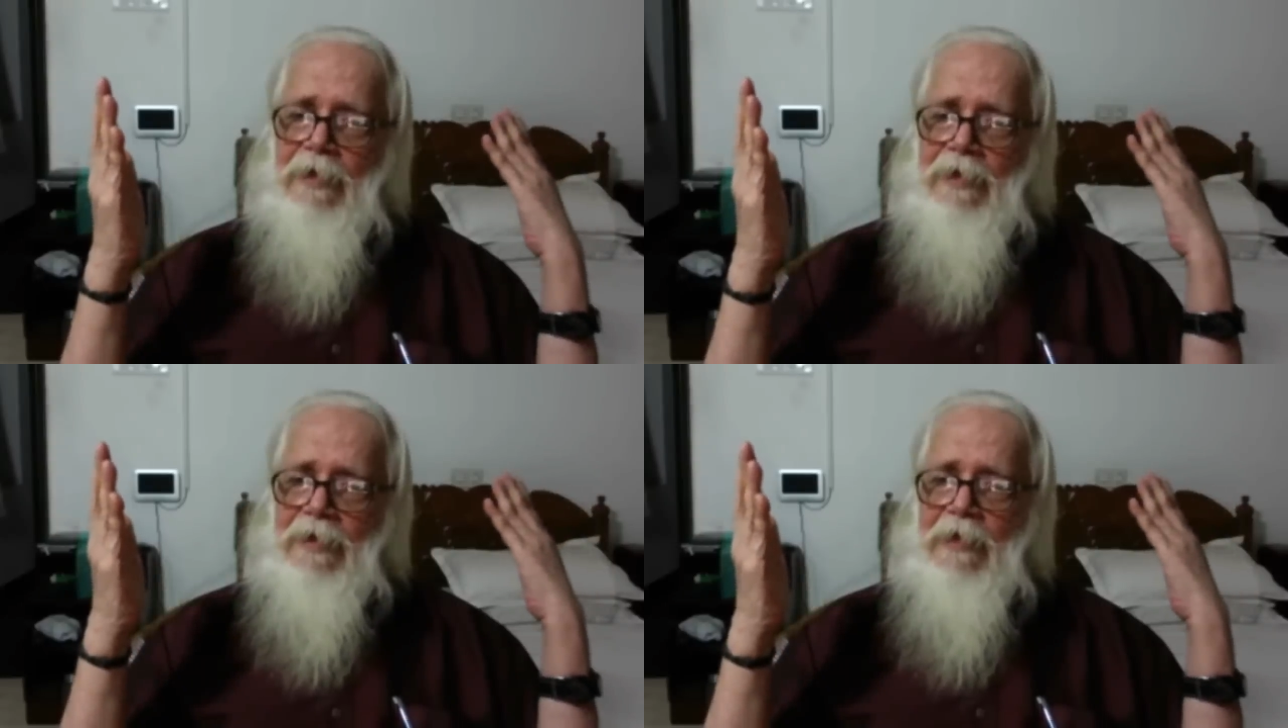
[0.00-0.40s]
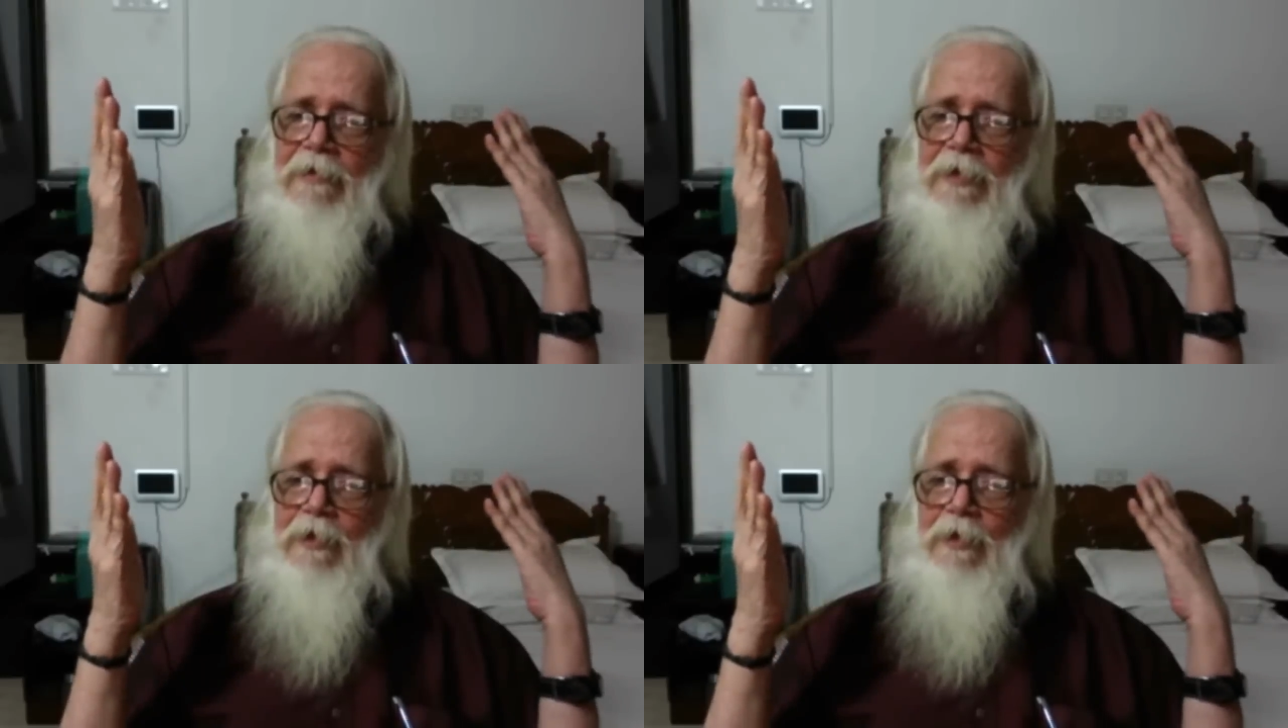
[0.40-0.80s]
at an
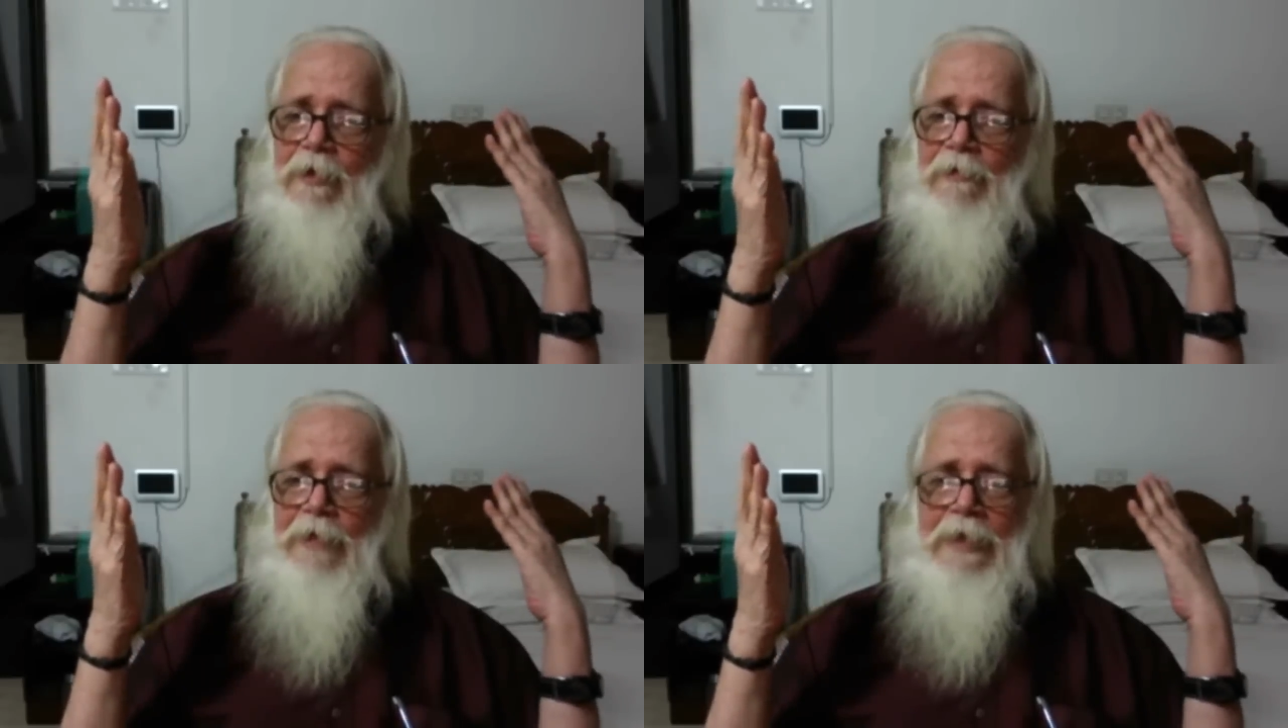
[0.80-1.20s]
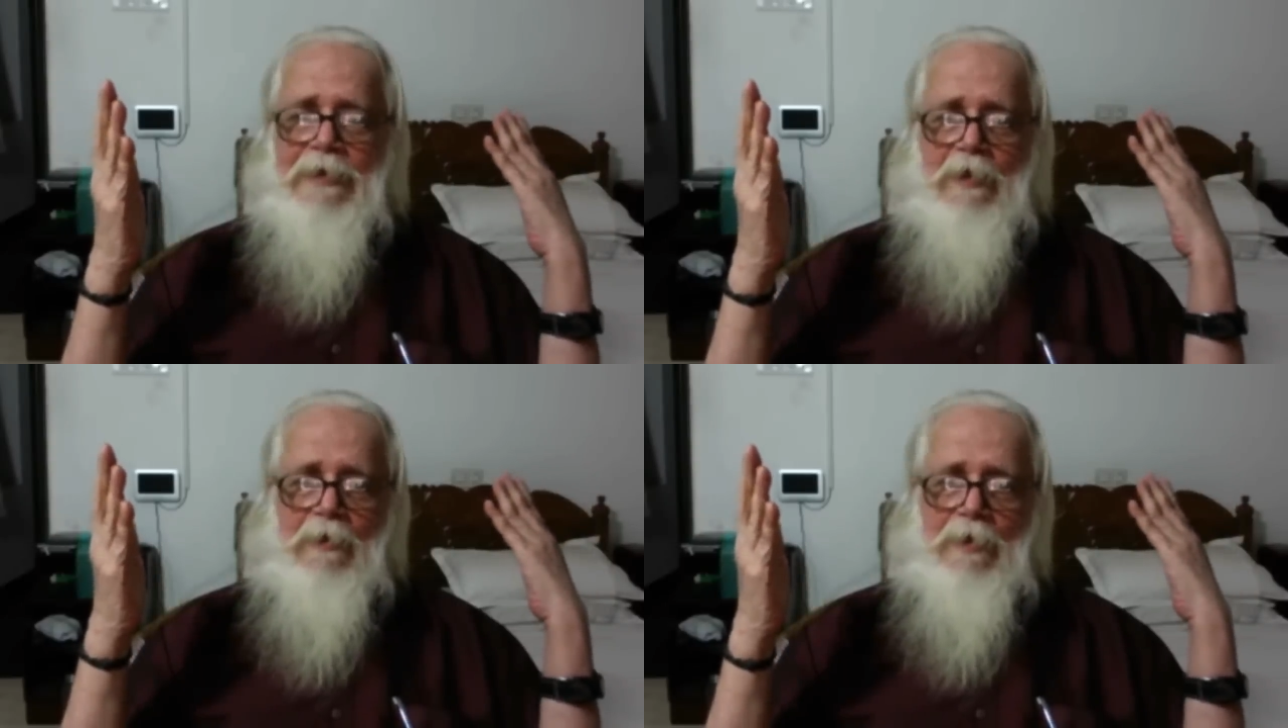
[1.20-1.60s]
altitude of
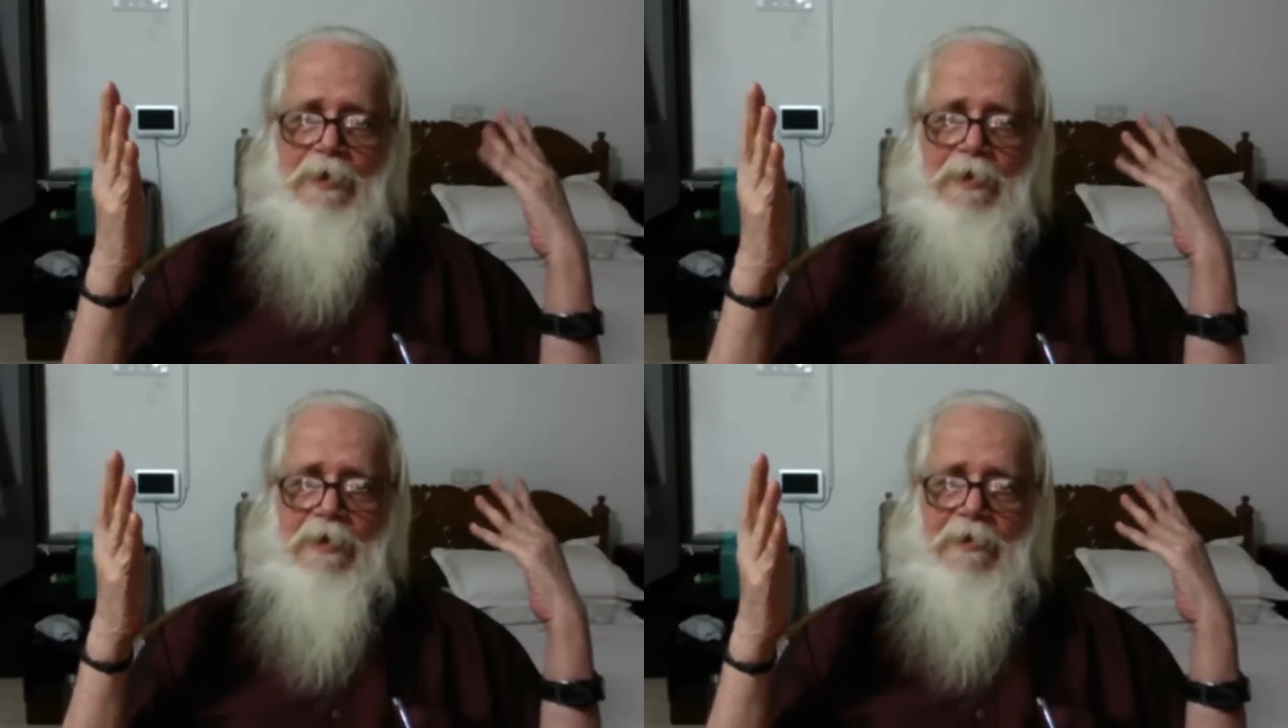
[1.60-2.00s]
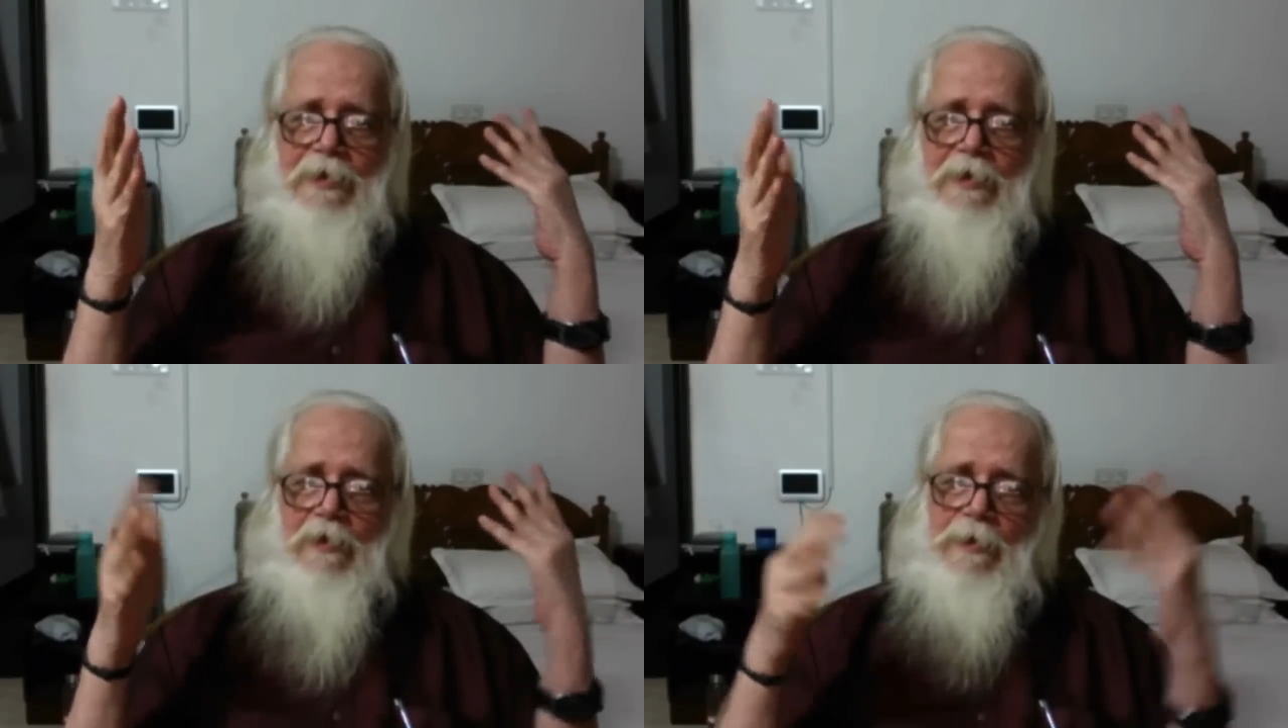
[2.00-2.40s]
80 kilometers or
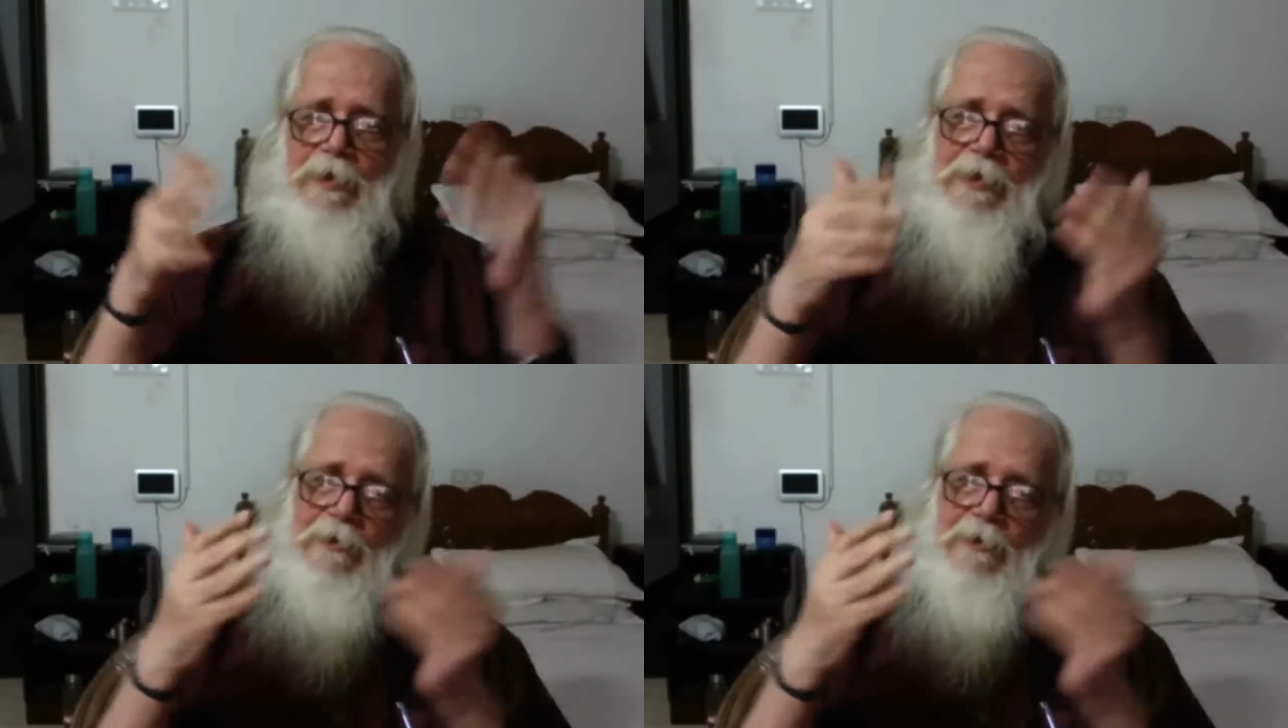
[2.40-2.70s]
70 kilometers,